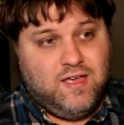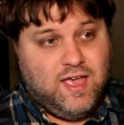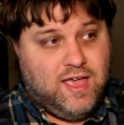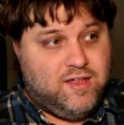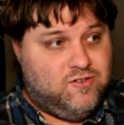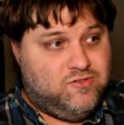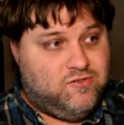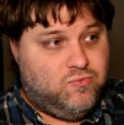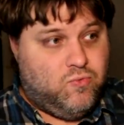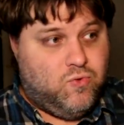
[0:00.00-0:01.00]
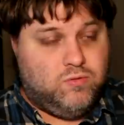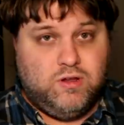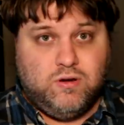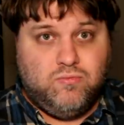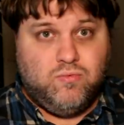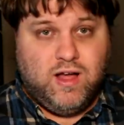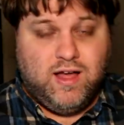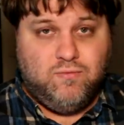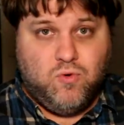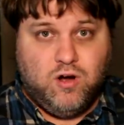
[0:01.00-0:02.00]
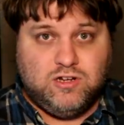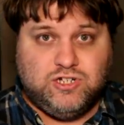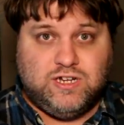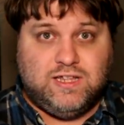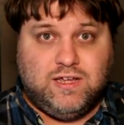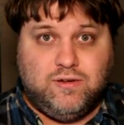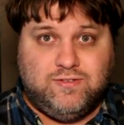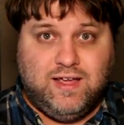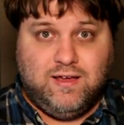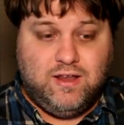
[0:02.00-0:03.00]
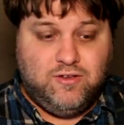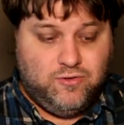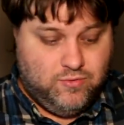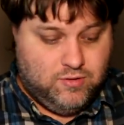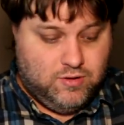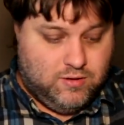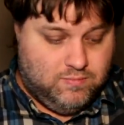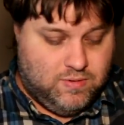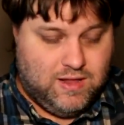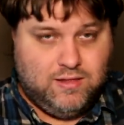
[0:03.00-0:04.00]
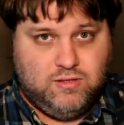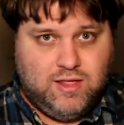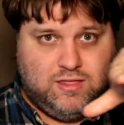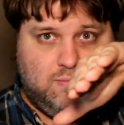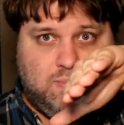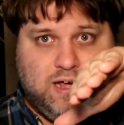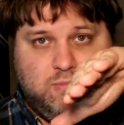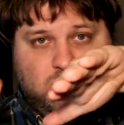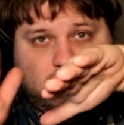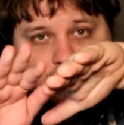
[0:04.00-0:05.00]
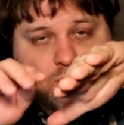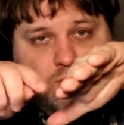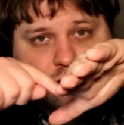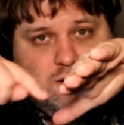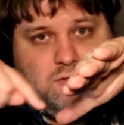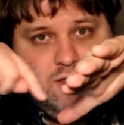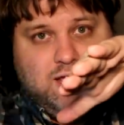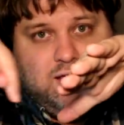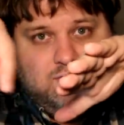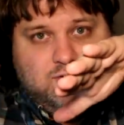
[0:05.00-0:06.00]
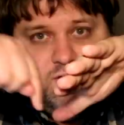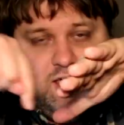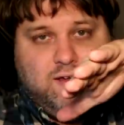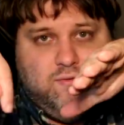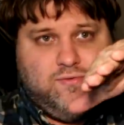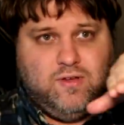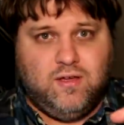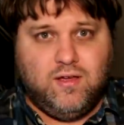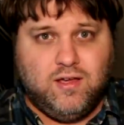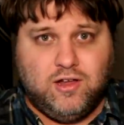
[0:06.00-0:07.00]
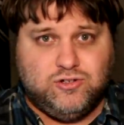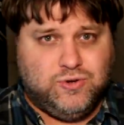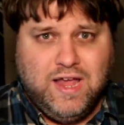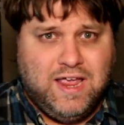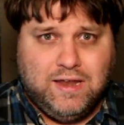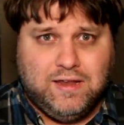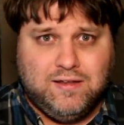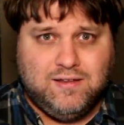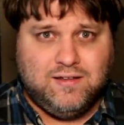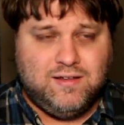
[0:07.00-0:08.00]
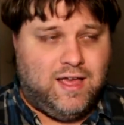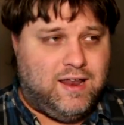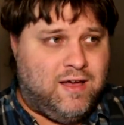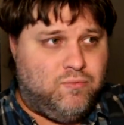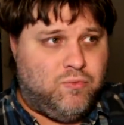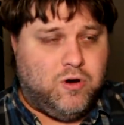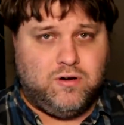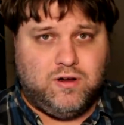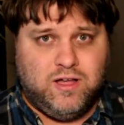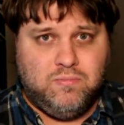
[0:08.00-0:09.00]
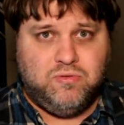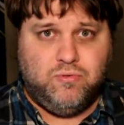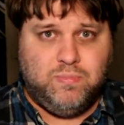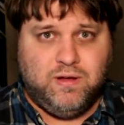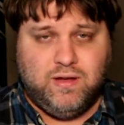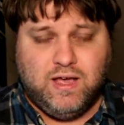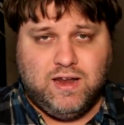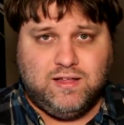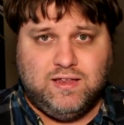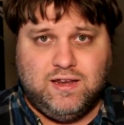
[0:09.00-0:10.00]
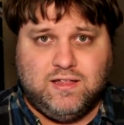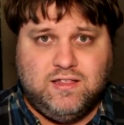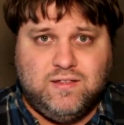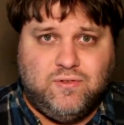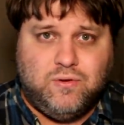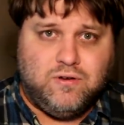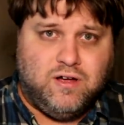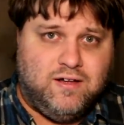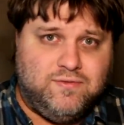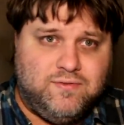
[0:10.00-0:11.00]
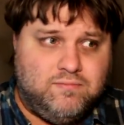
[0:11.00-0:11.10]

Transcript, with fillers: and just, you know, have washing that goes down into a, a at, at the bottom of the floor here. Like, just have a drain and have water come through periodically to clean the floor off.